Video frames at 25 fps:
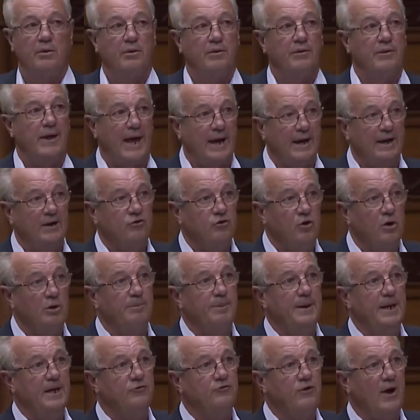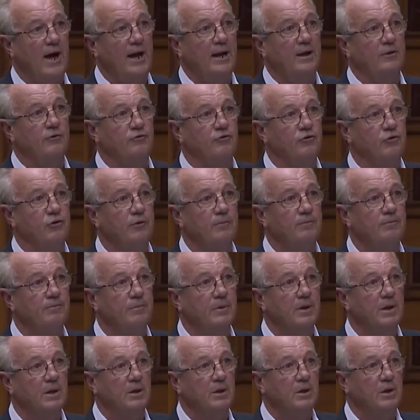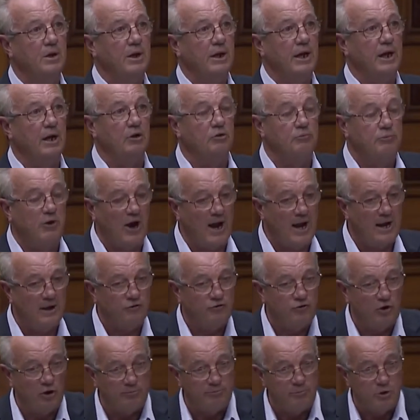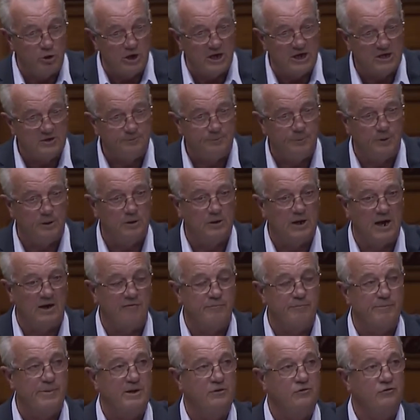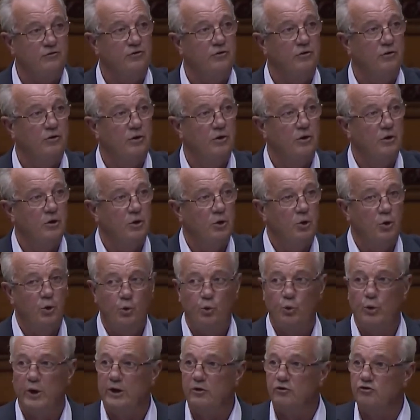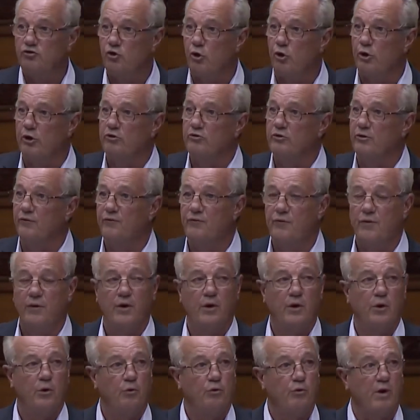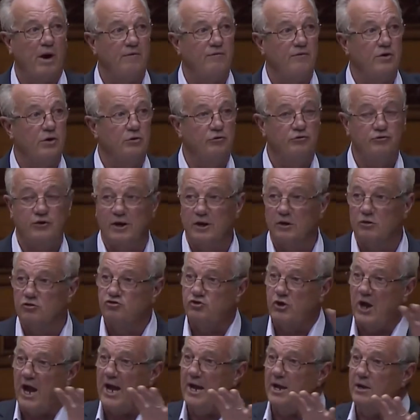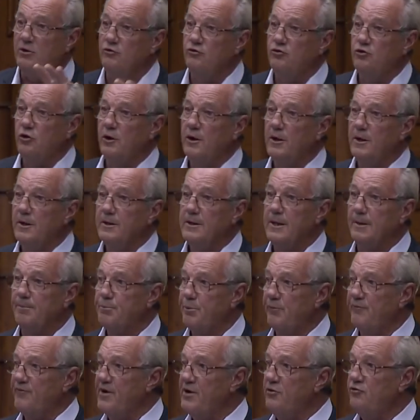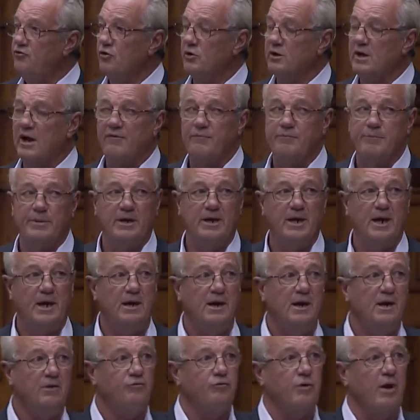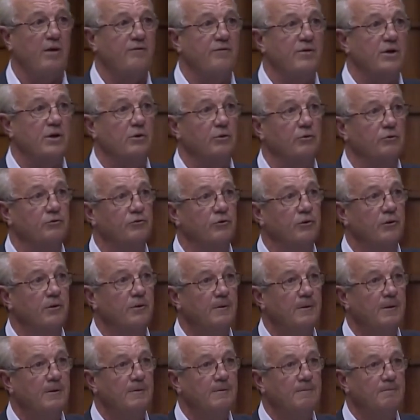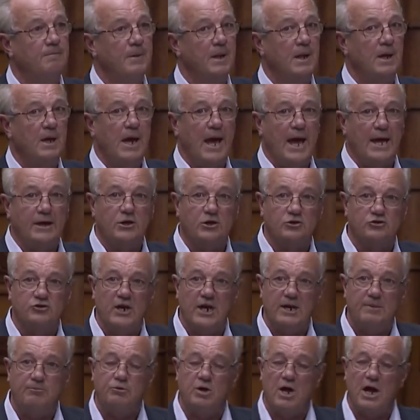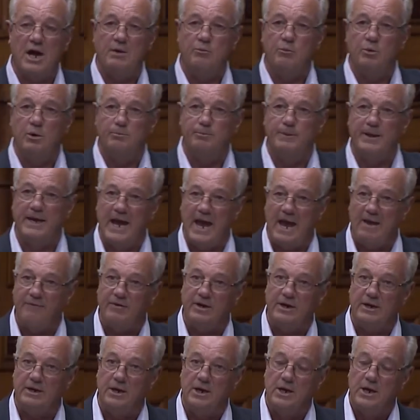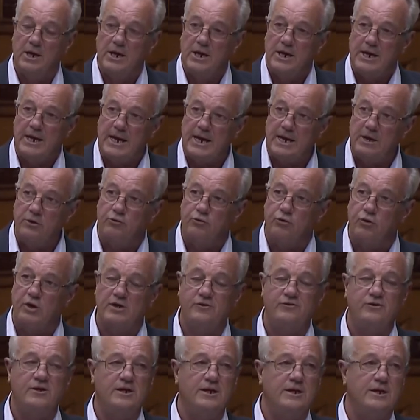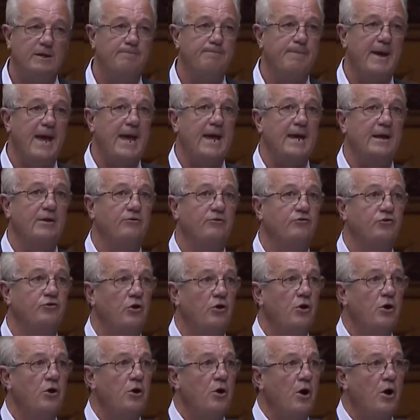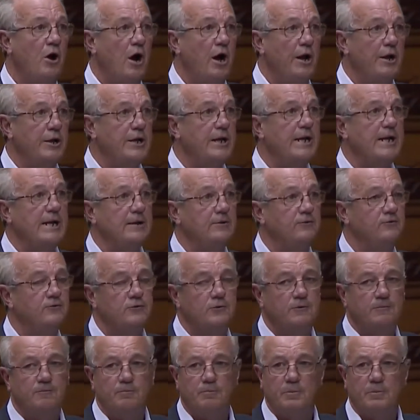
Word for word: That is going to be a challenge. It'll challenge our municipal governments with a shortage of revenues. It'll challenge the provincial government and its revenues. At the same time, we'll be having increasing demands on needs.